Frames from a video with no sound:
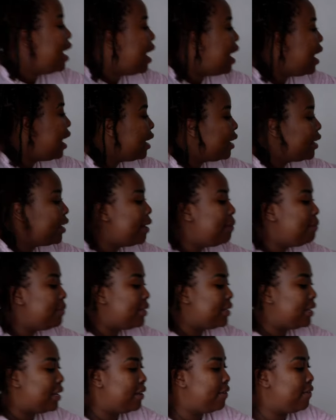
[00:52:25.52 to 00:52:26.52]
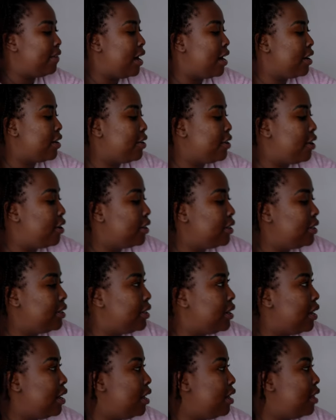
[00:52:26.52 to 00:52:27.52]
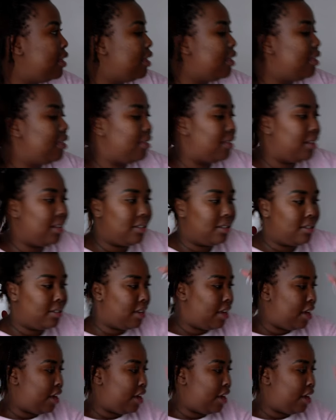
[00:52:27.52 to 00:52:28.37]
I can't believe I knocked this